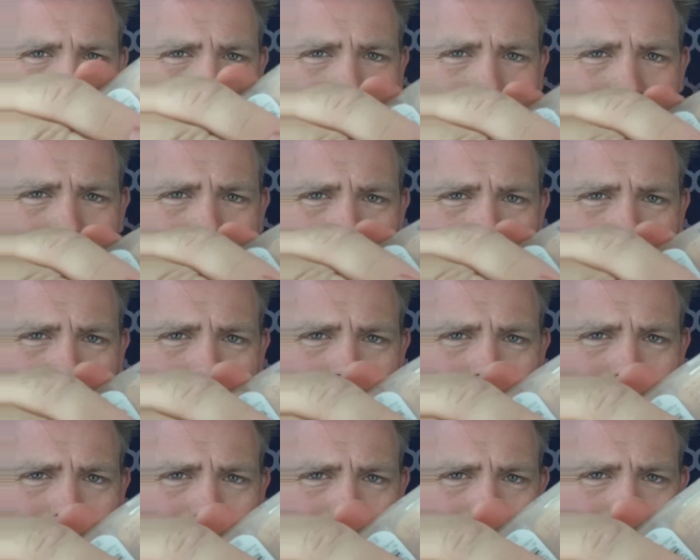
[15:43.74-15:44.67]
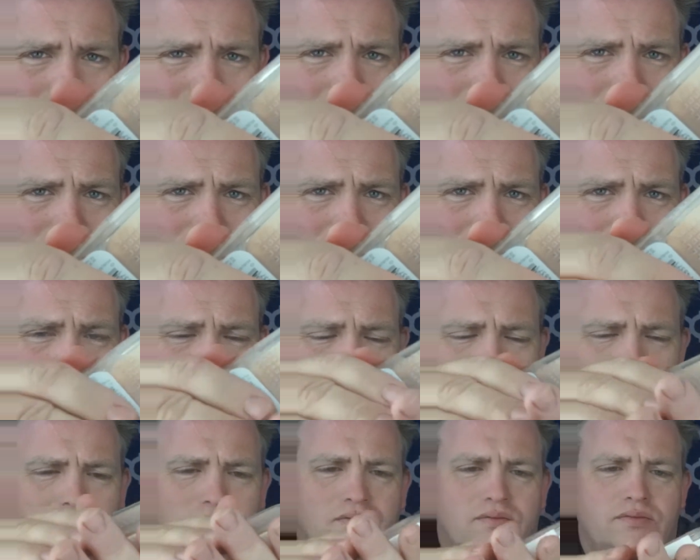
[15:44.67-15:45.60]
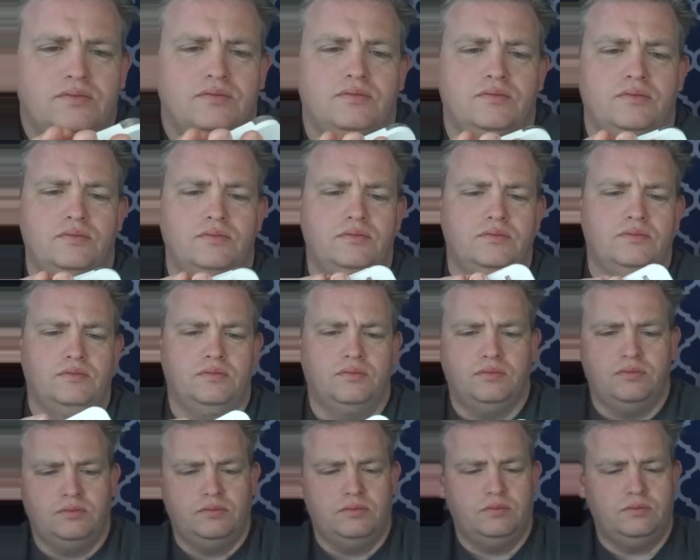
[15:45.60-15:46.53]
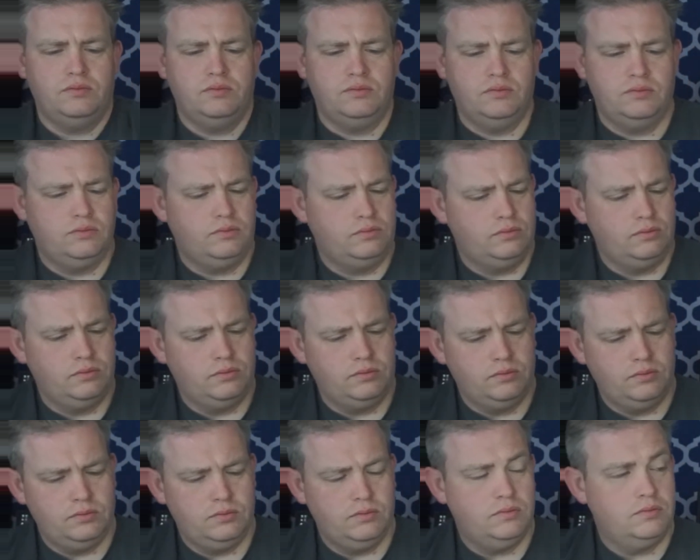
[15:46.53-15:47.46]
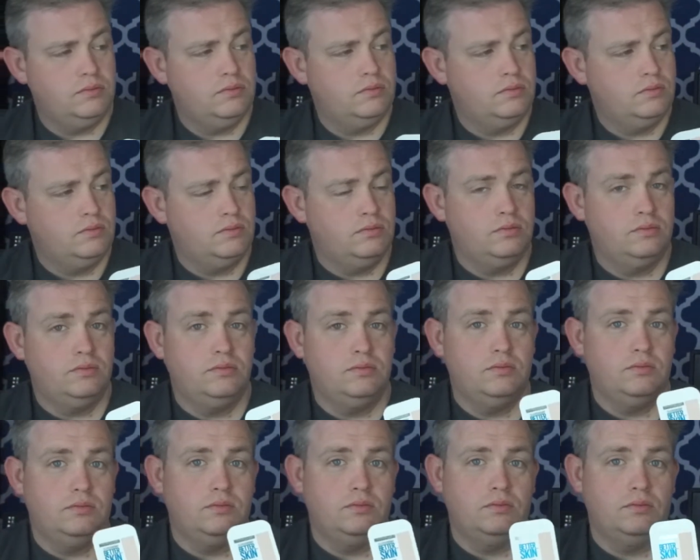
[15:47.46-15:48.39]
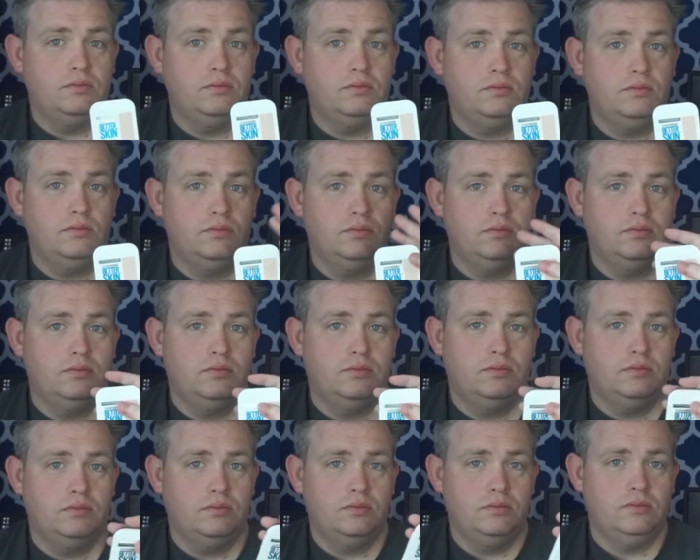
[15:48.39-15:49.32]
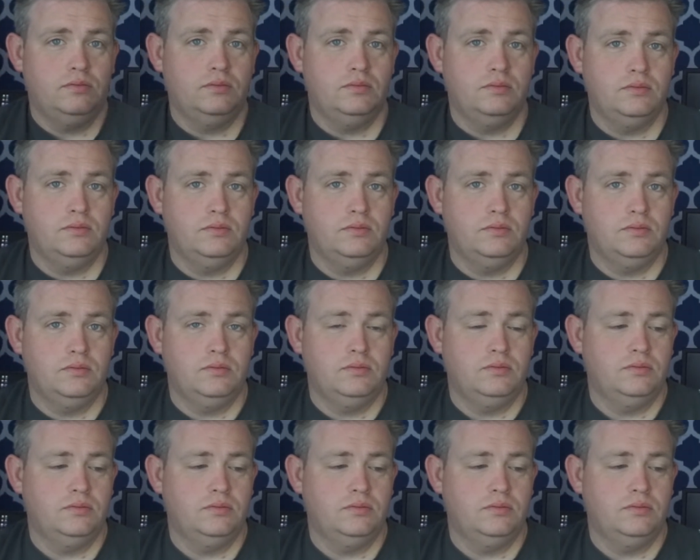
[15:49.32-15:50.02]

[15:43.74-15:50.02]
The person shown says nothing.